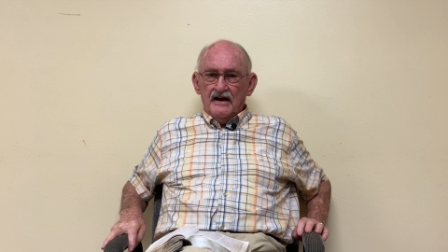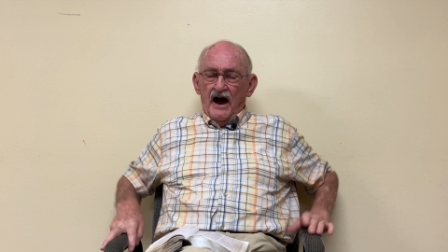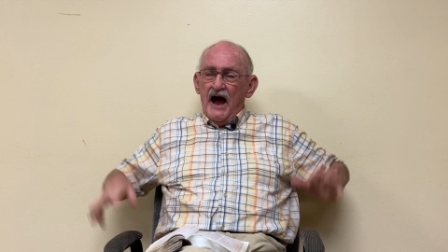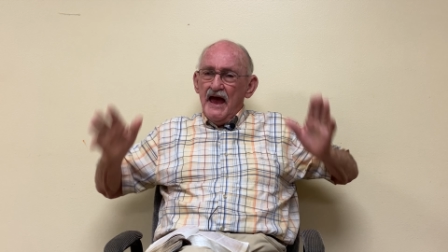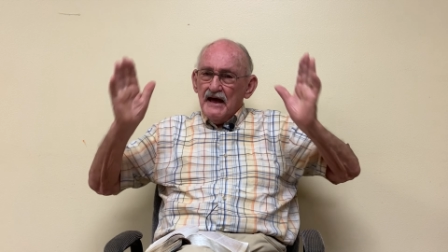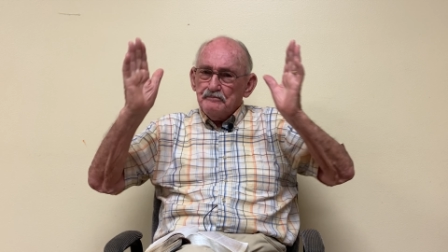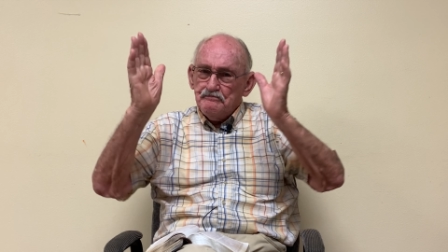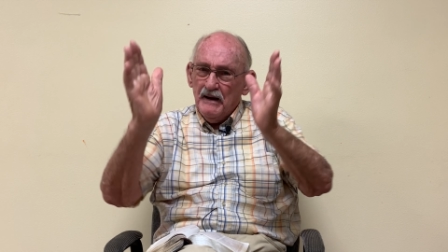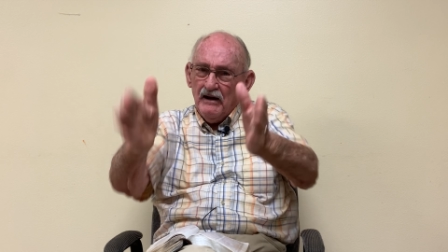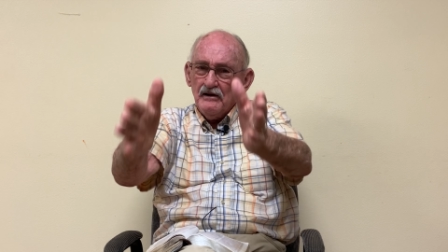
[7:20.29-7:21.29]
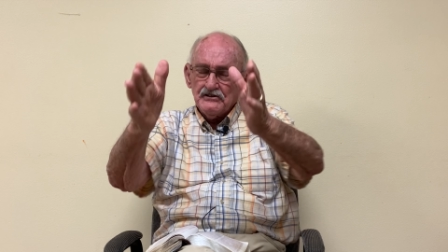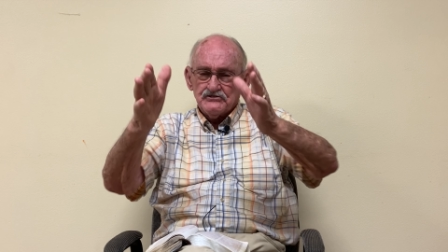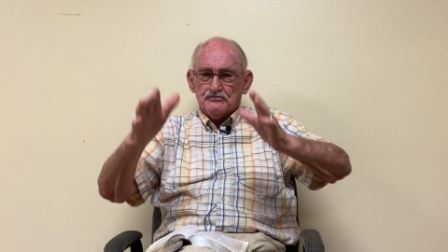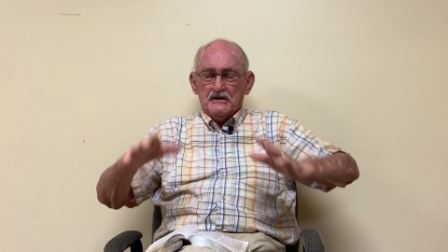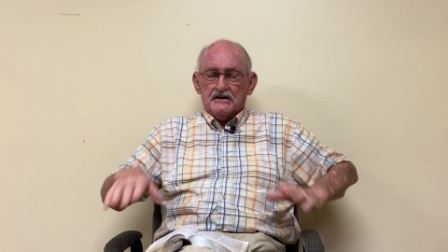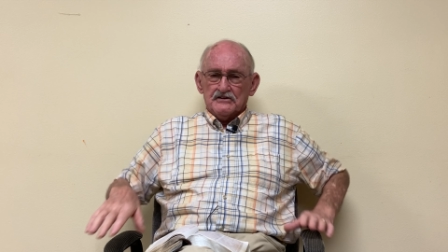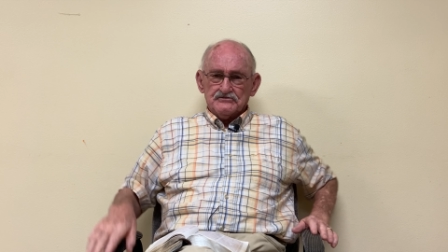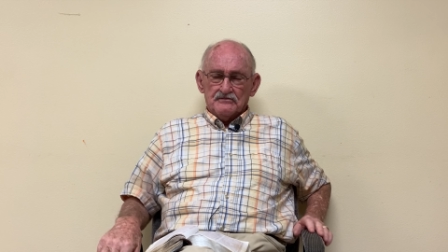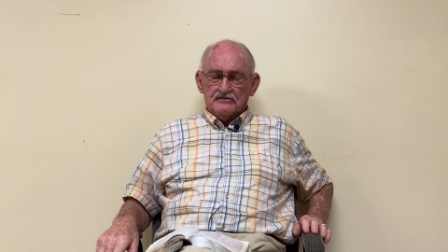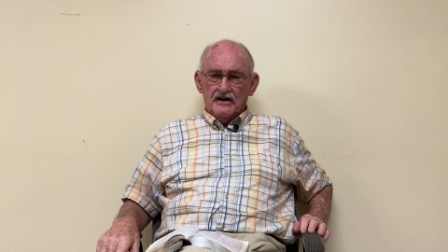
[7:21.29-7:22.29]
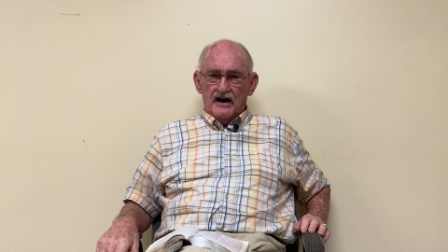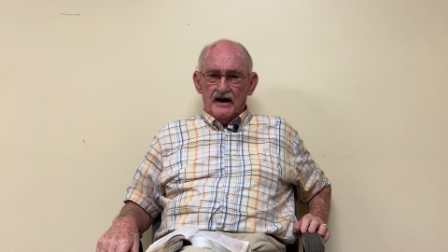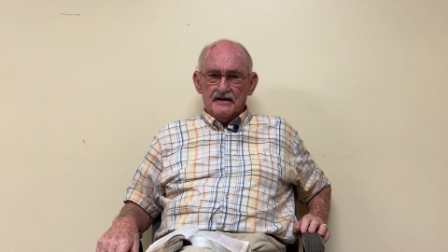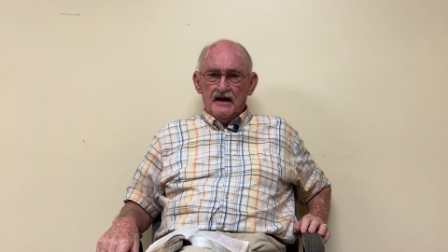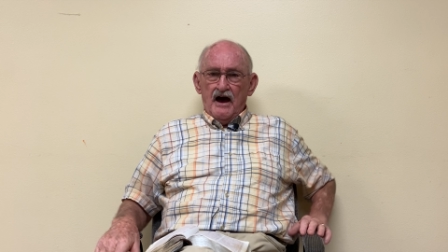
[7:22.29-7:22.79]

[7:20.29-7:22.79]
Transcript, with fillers: I had parents because of God.